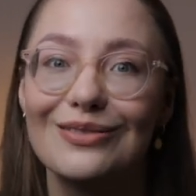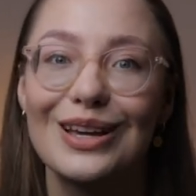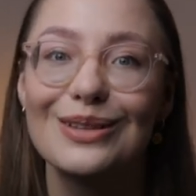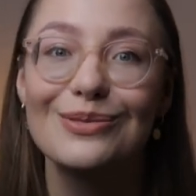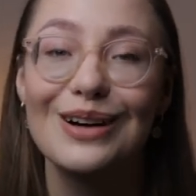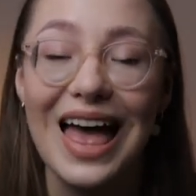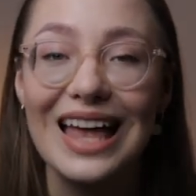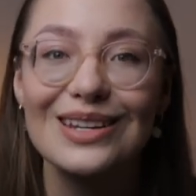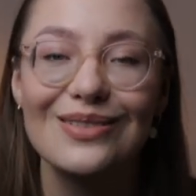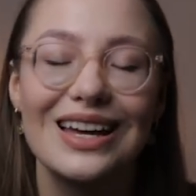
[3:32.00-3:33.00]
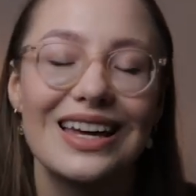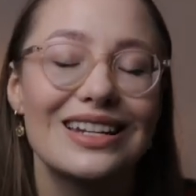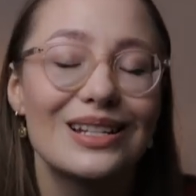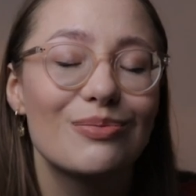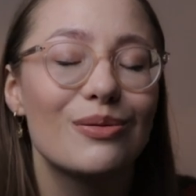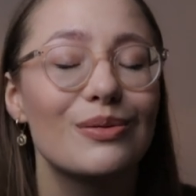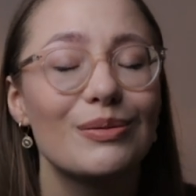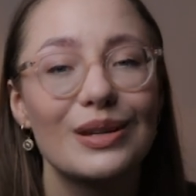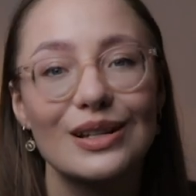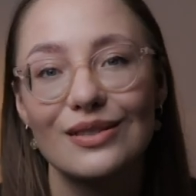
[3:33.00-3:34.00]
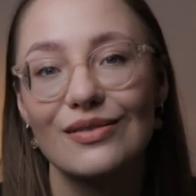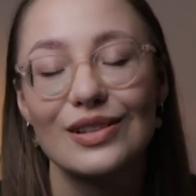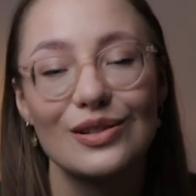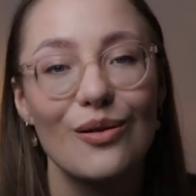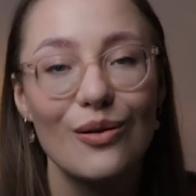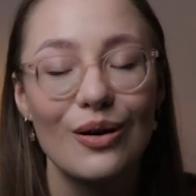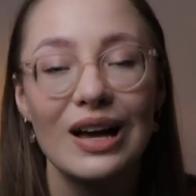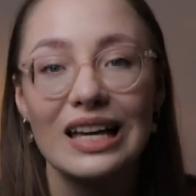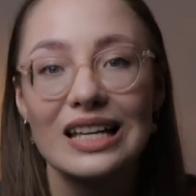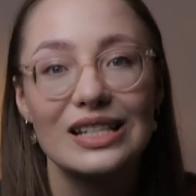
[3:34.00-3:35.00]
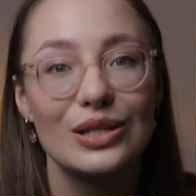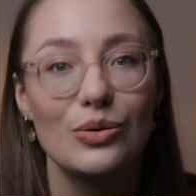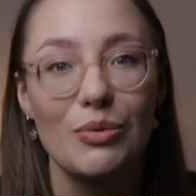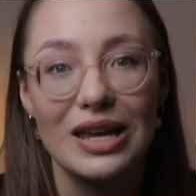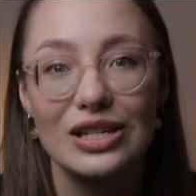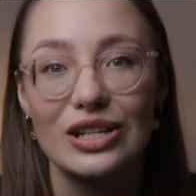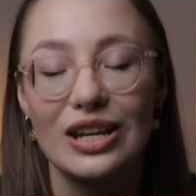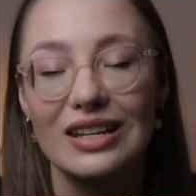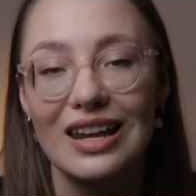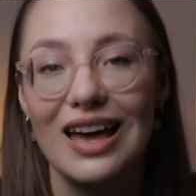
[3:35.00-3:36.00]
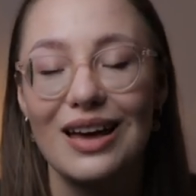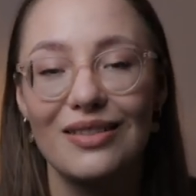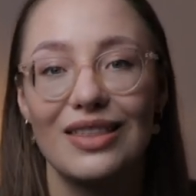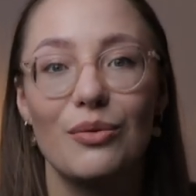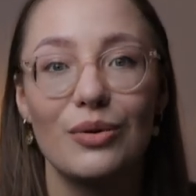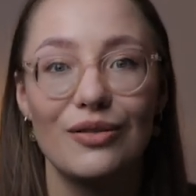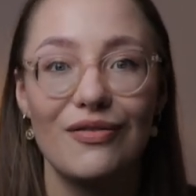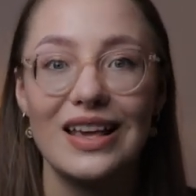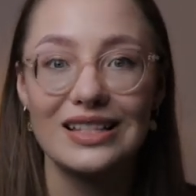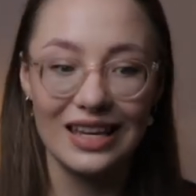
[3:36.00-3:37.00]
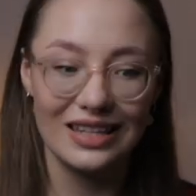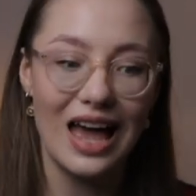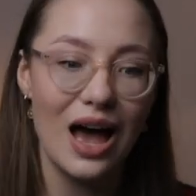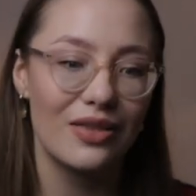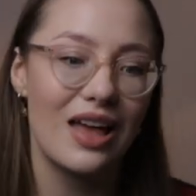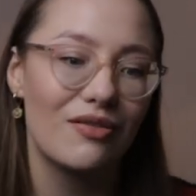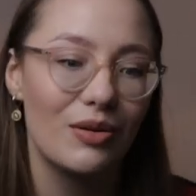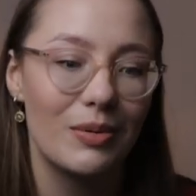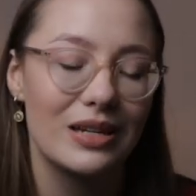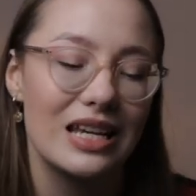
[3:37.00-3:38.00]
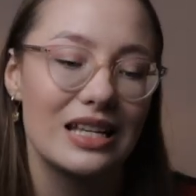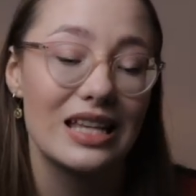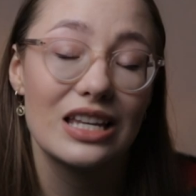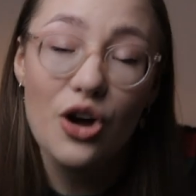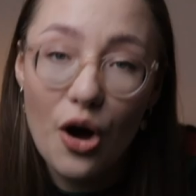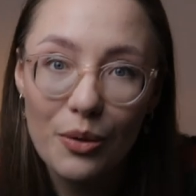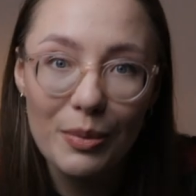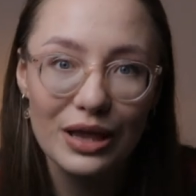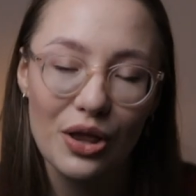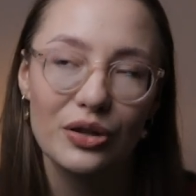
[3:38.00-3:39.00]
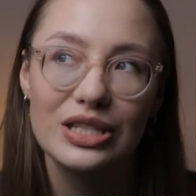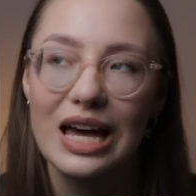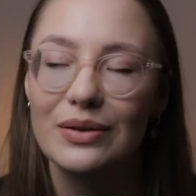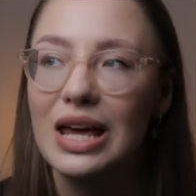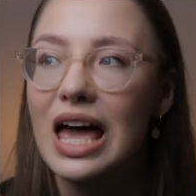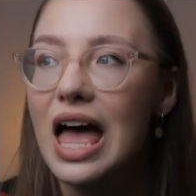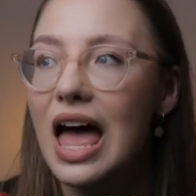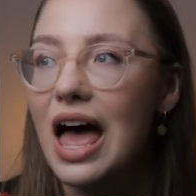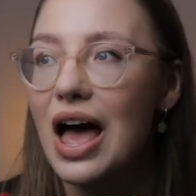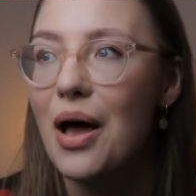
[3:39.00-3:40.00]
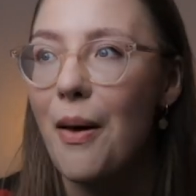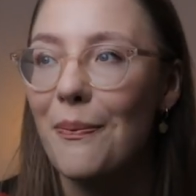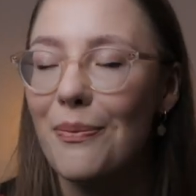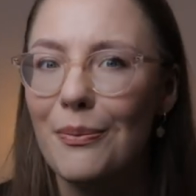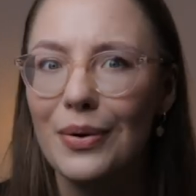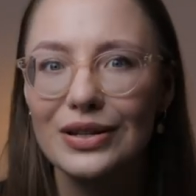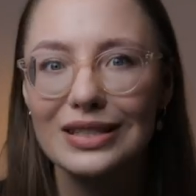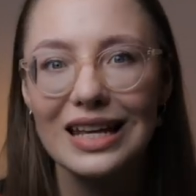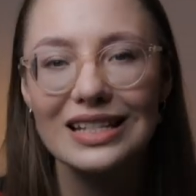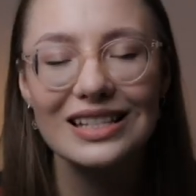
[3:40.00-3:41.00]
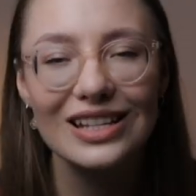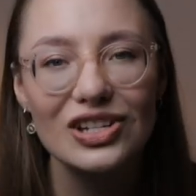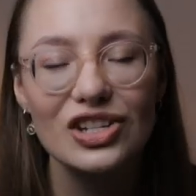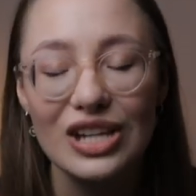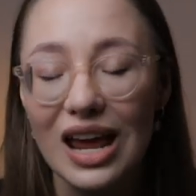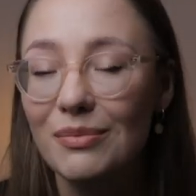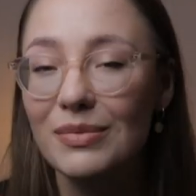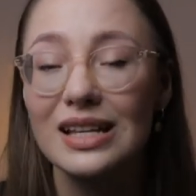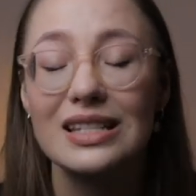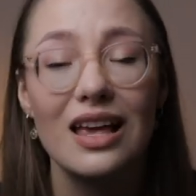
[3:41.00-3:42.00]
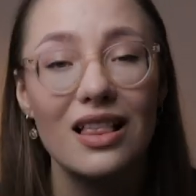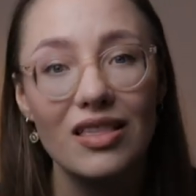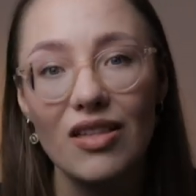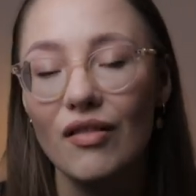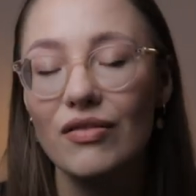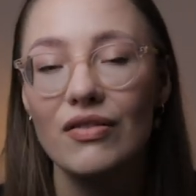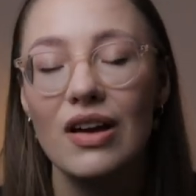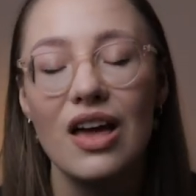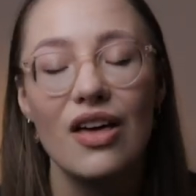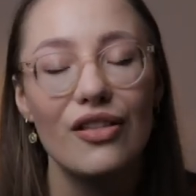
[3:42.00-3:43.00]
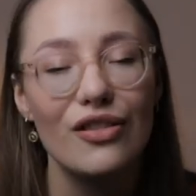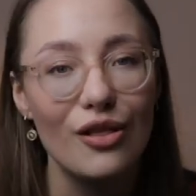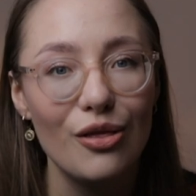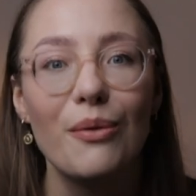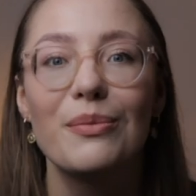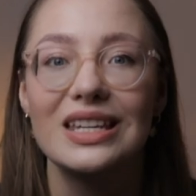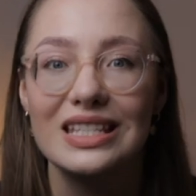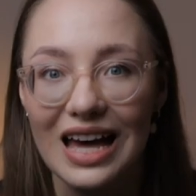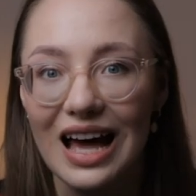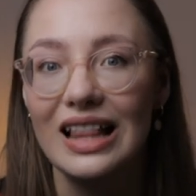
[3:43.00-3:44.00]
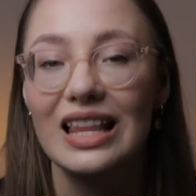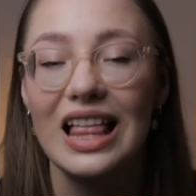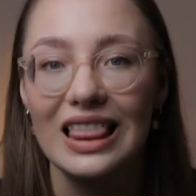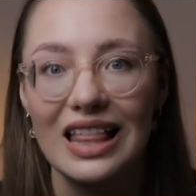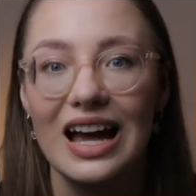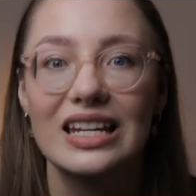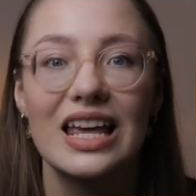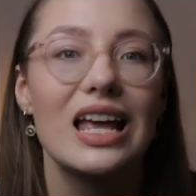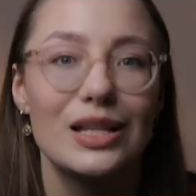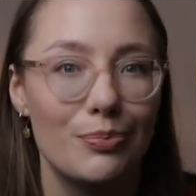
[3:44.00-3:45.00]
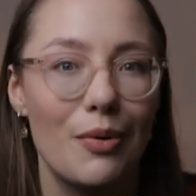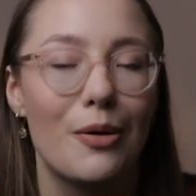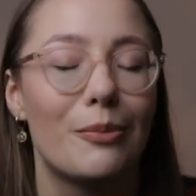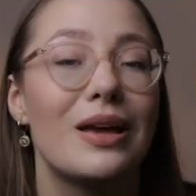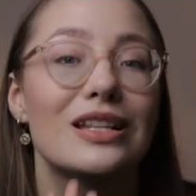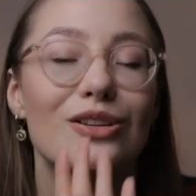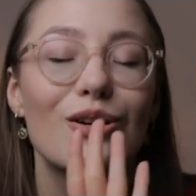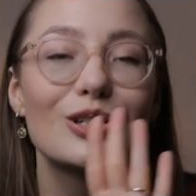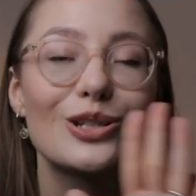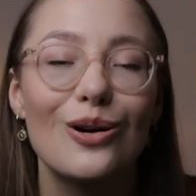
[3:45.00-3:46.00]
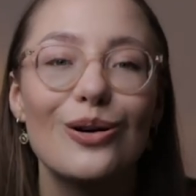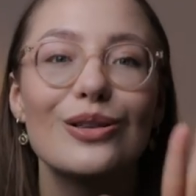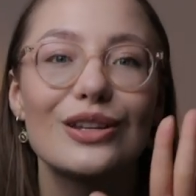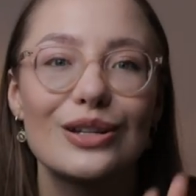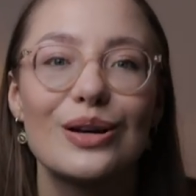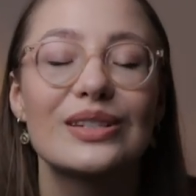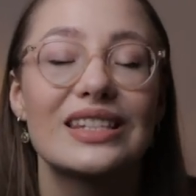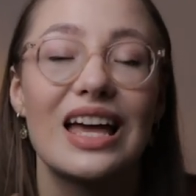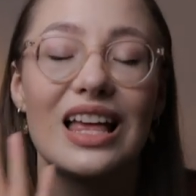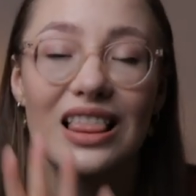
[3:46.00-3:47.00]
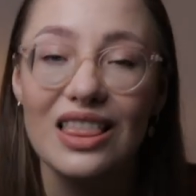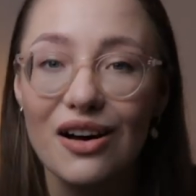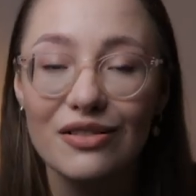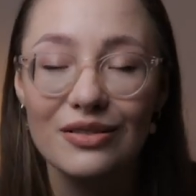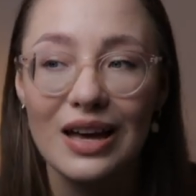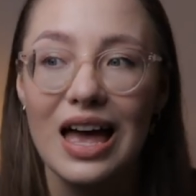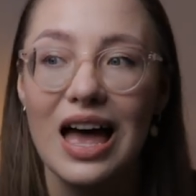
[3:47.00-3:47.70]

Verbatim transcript: available anywhere, and it's probably because of this whole situation uh, that we're facing now that everybody is at home and locked Um, but it's such a shame because I love the L'Homme Ideal line. It's bomb. It's got all the notes that I love.